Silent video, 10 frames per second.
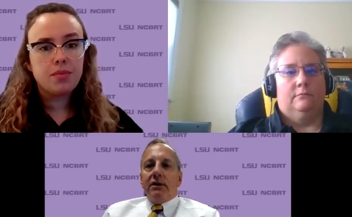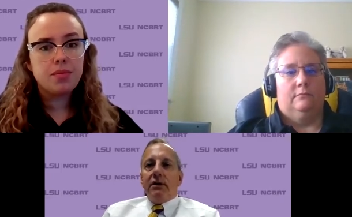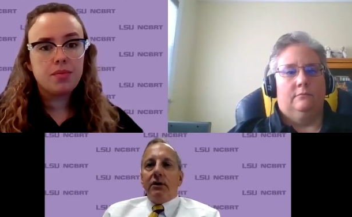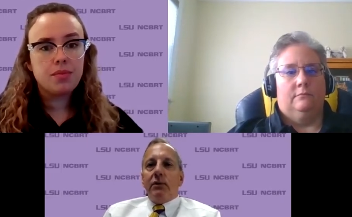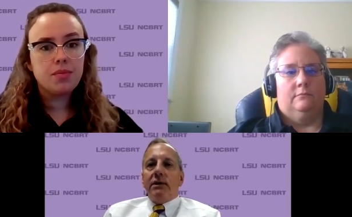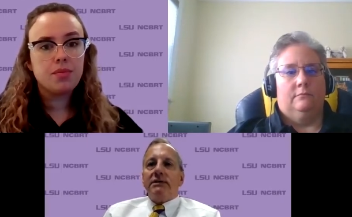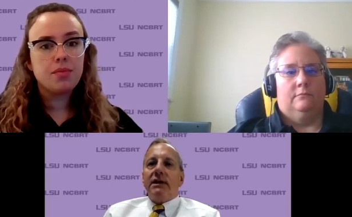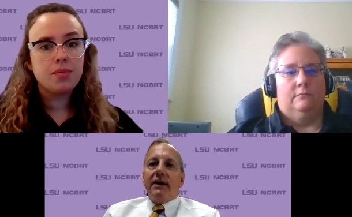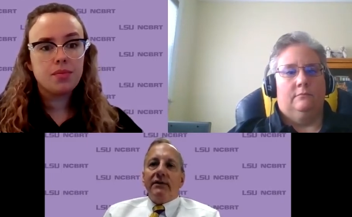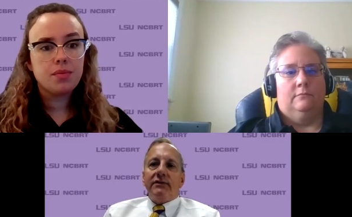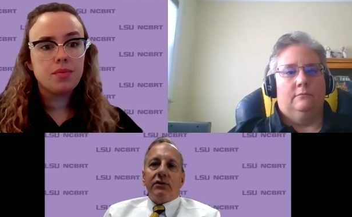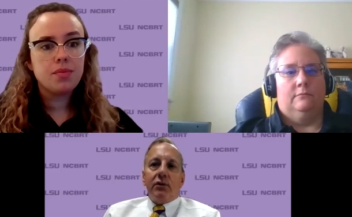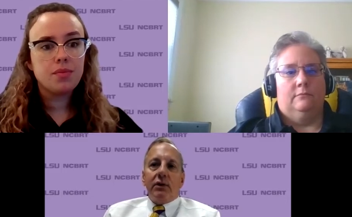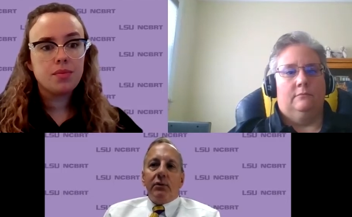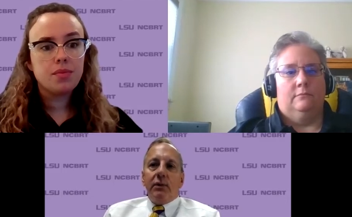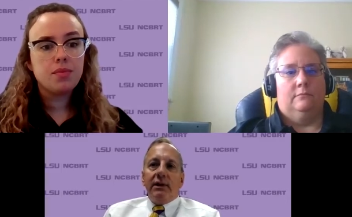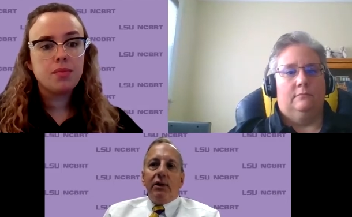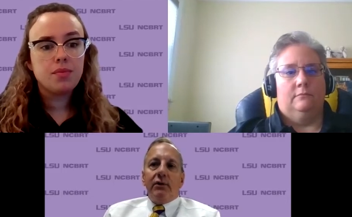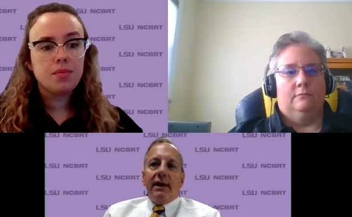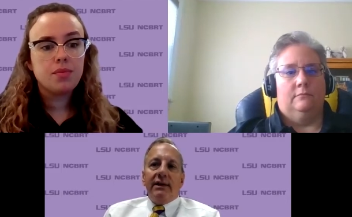Speaker 1: Uh, life started
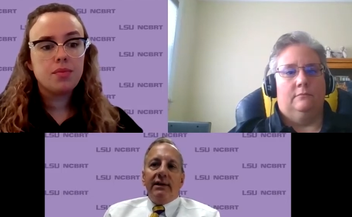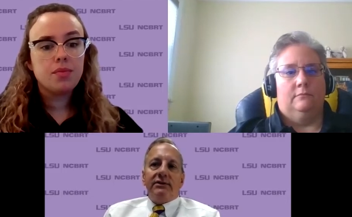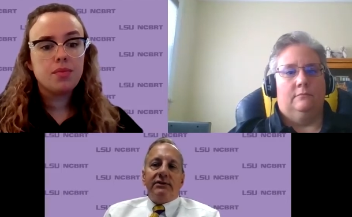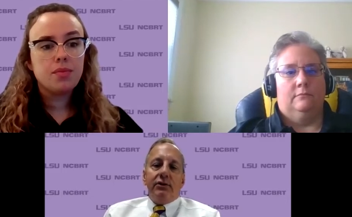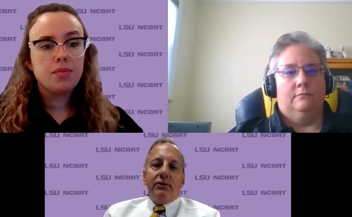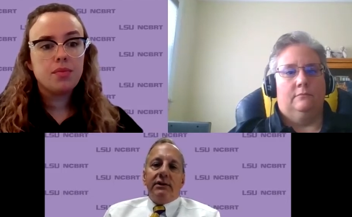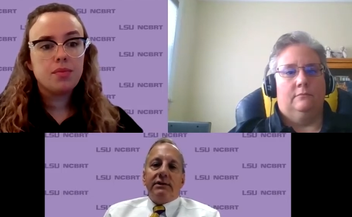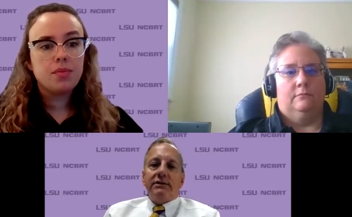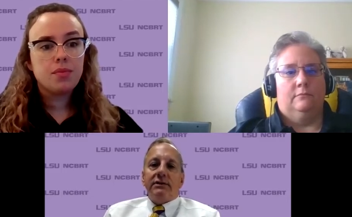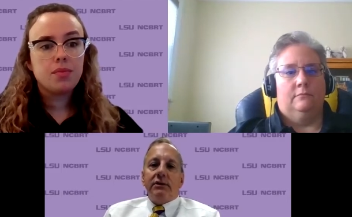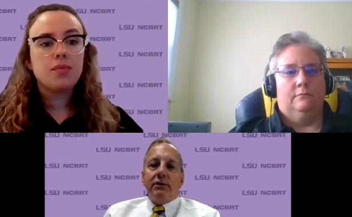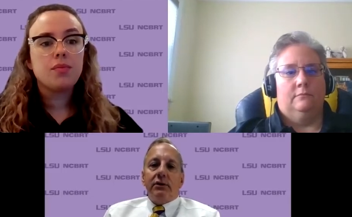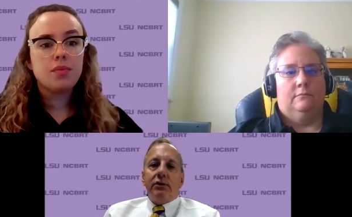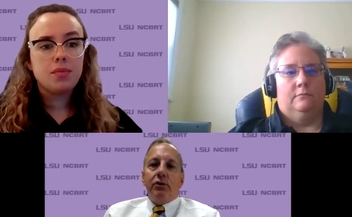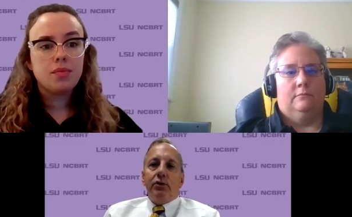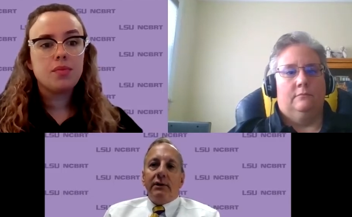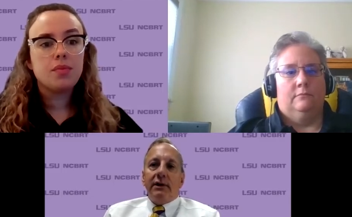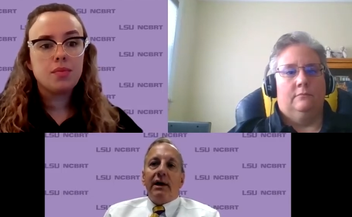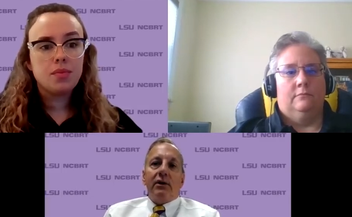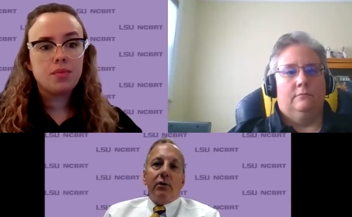relocating students uh, who could
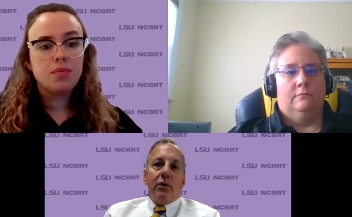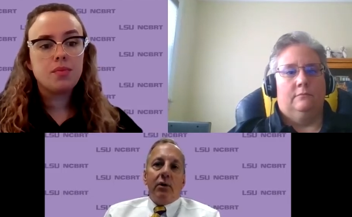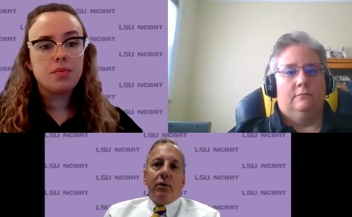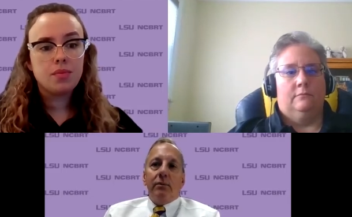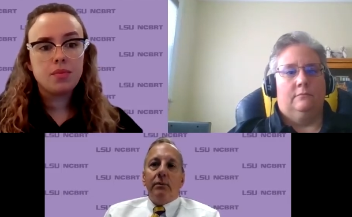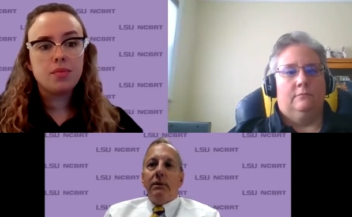not go home.